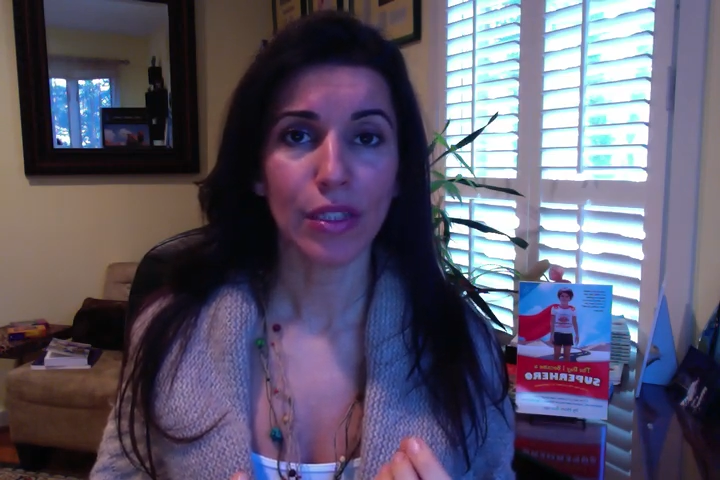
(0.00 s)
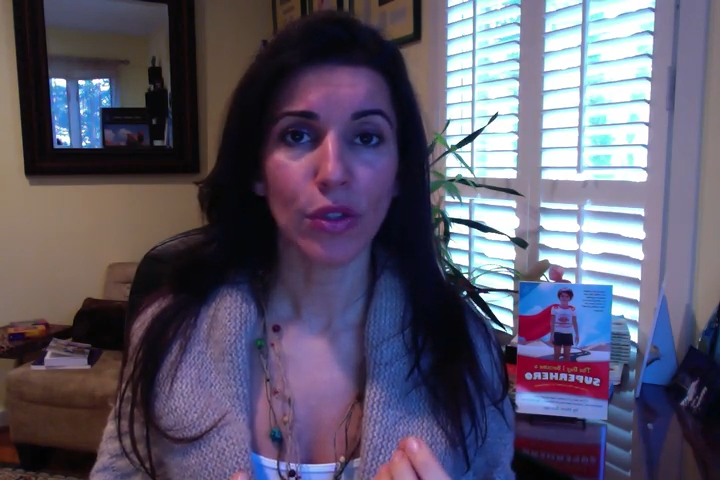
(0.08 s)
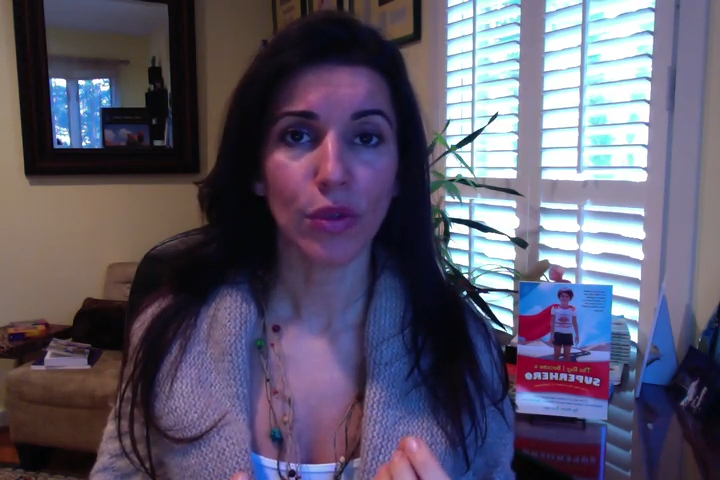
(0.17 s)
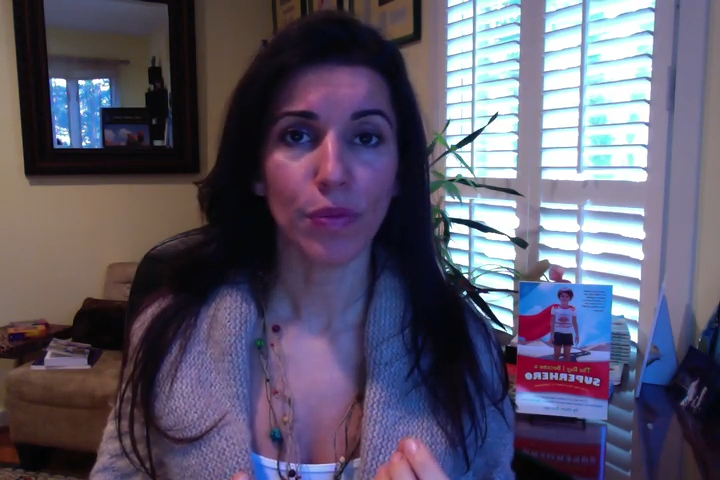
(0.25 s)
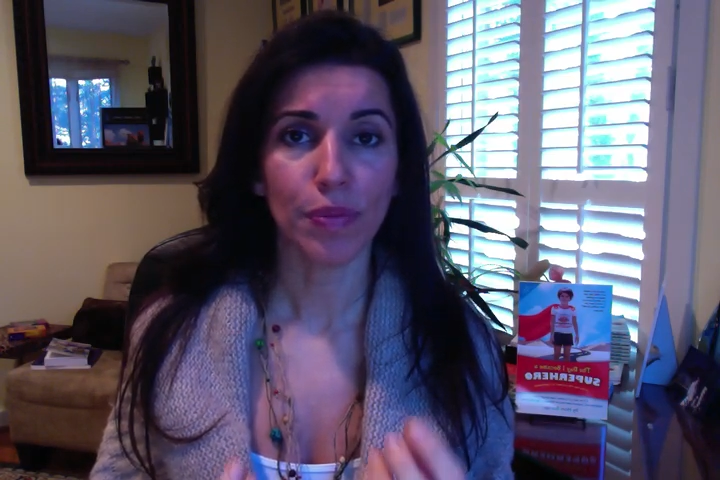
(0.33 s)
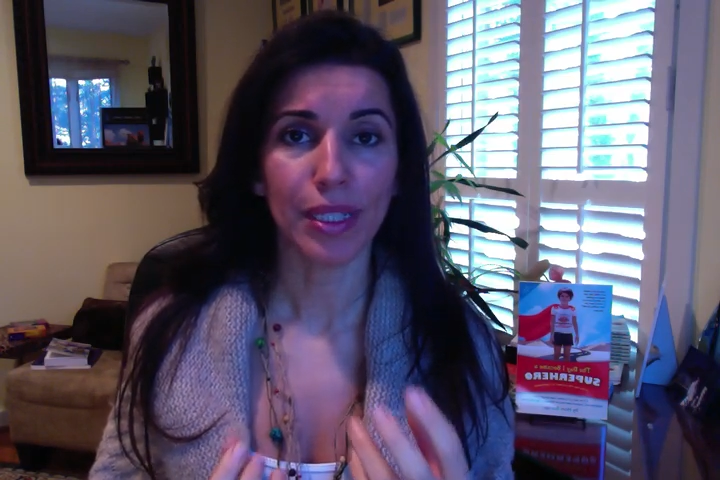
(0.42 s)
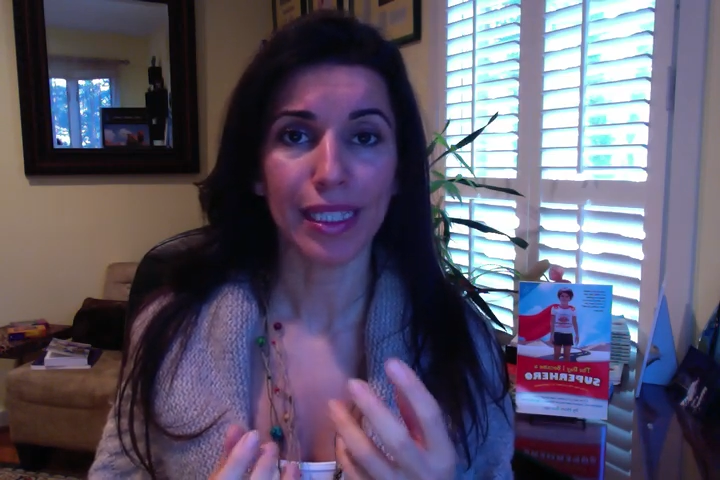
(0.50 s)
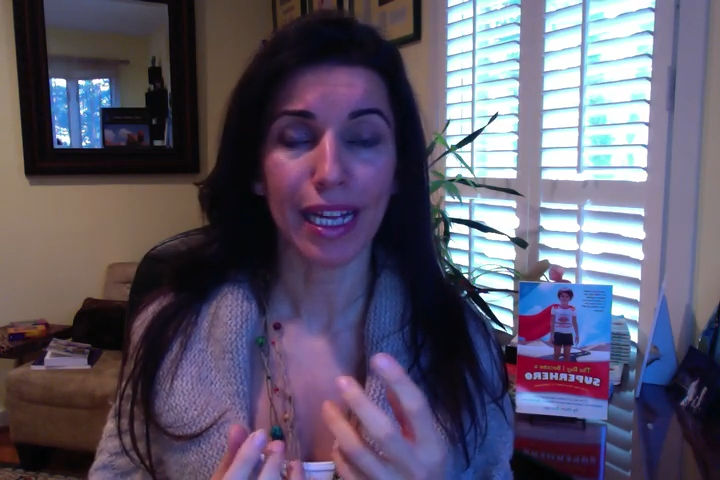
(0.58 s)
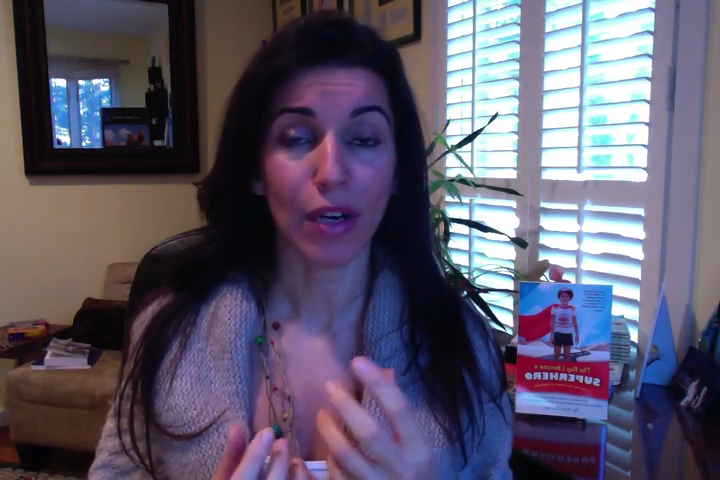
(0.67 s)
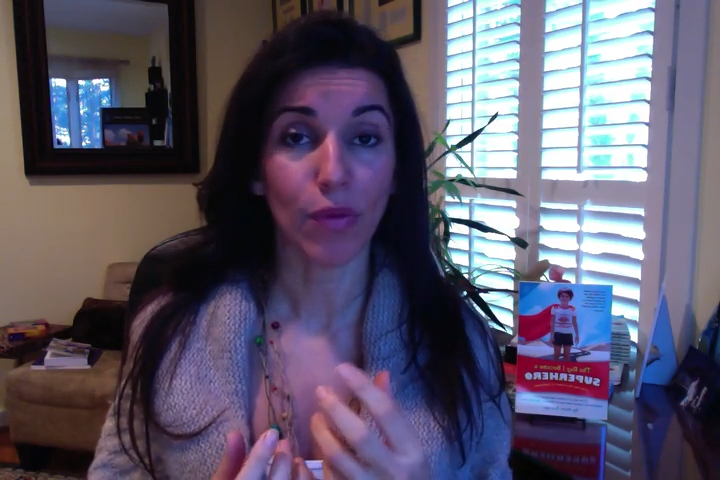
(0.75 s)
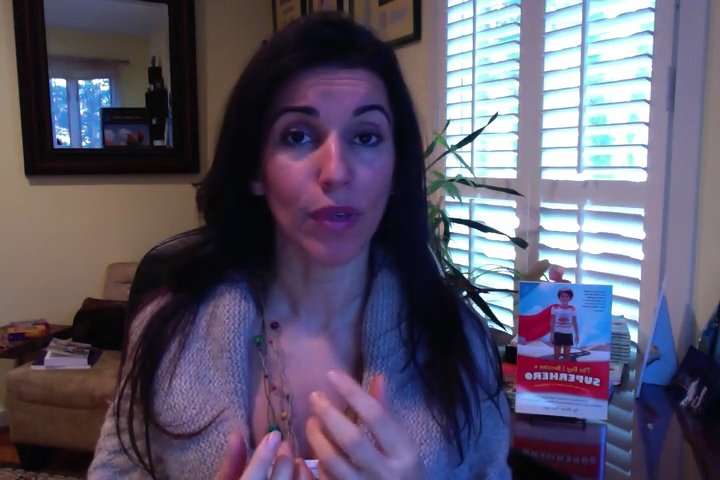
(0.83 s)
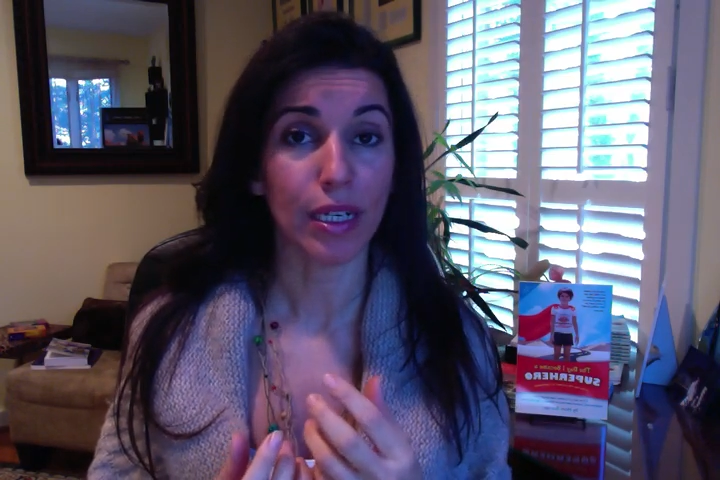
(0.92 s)
to bring that
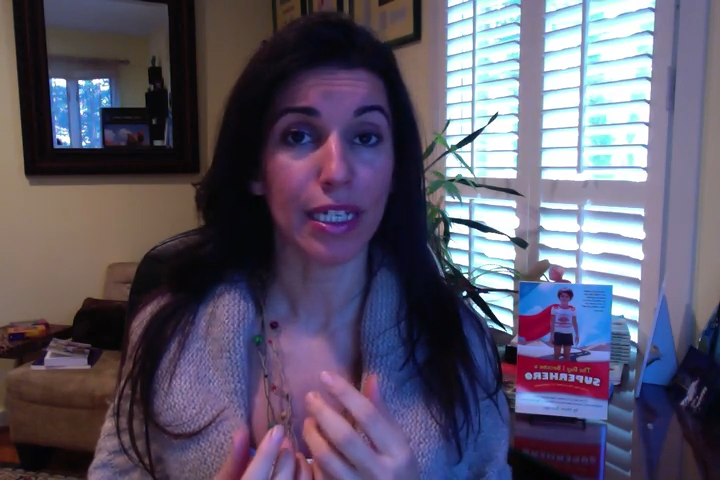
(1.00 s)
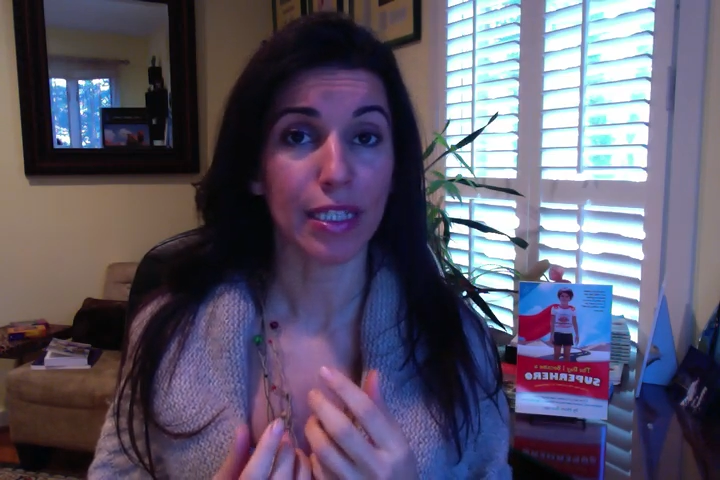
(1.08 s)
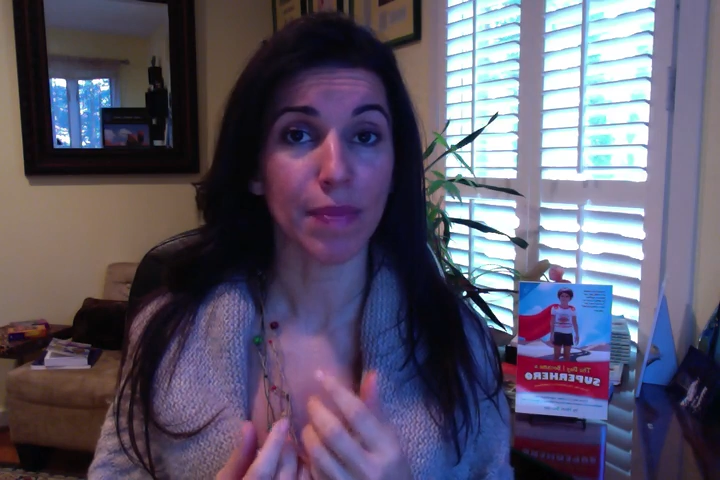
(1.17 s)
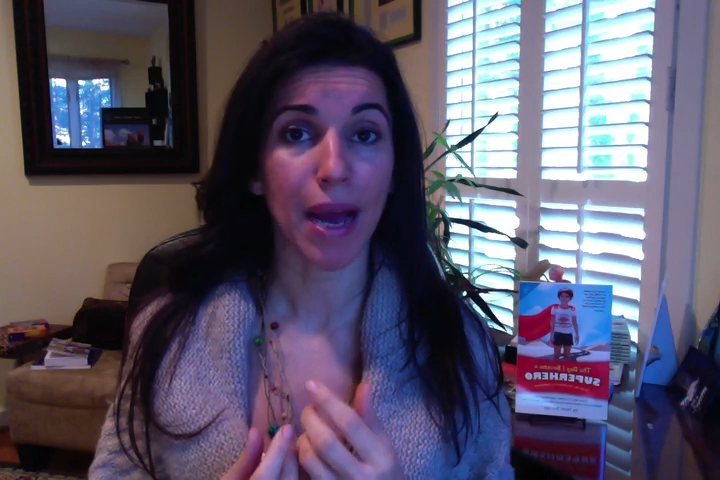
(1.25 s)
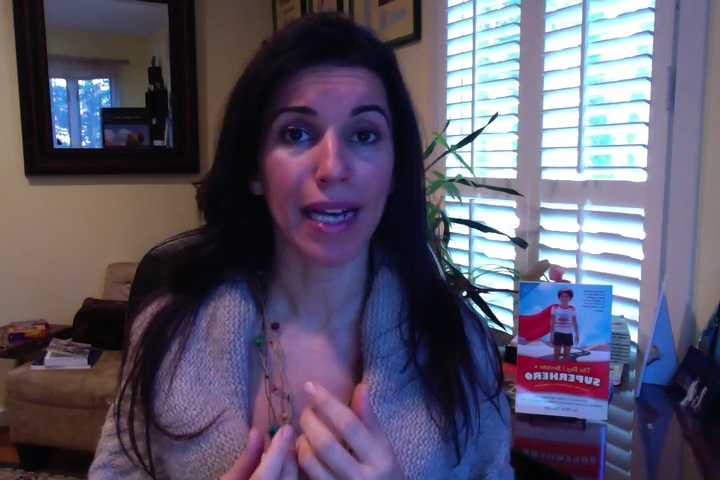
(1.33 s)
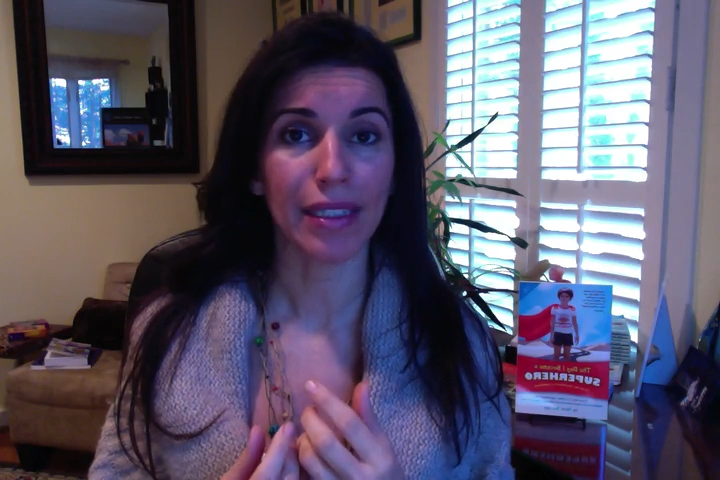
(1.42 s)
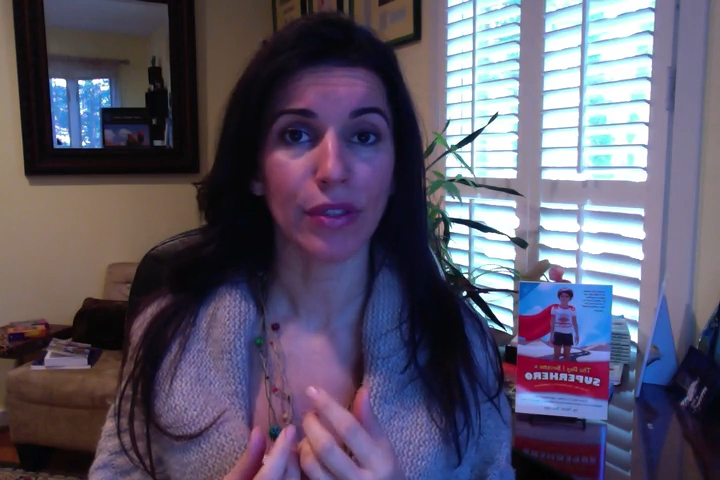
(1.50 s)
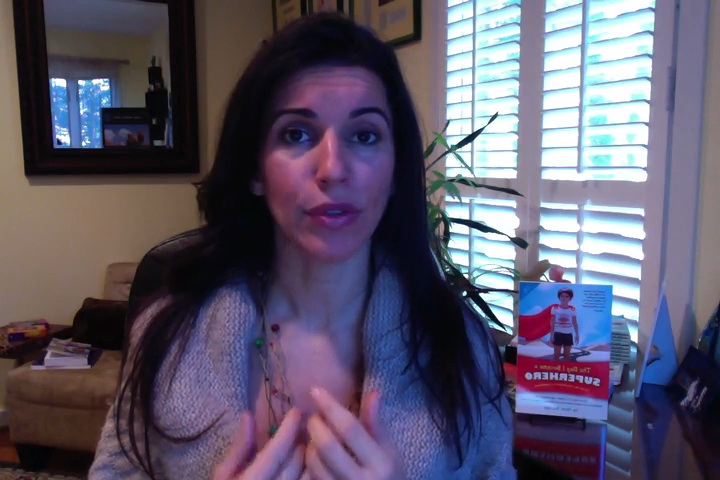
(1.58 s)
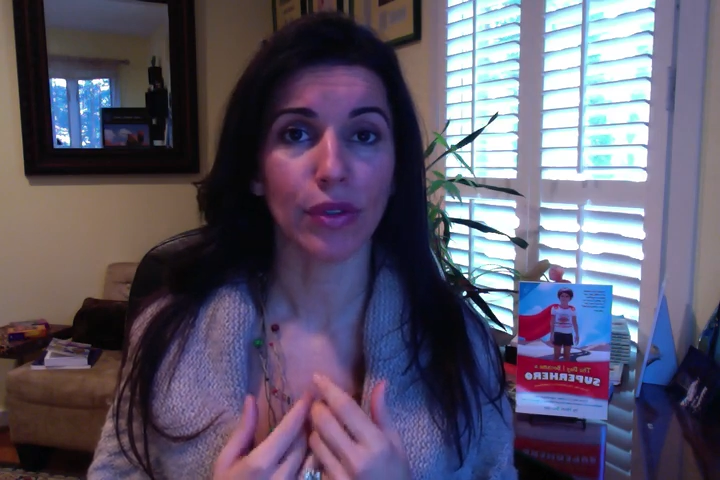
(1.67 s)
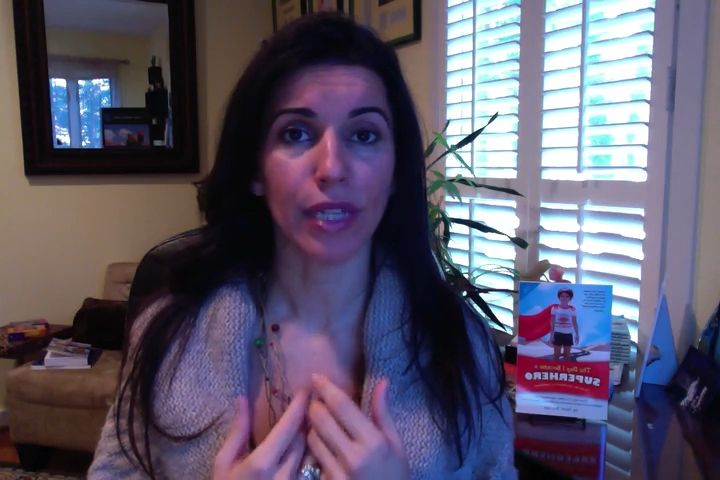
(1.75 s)
awareness back to you,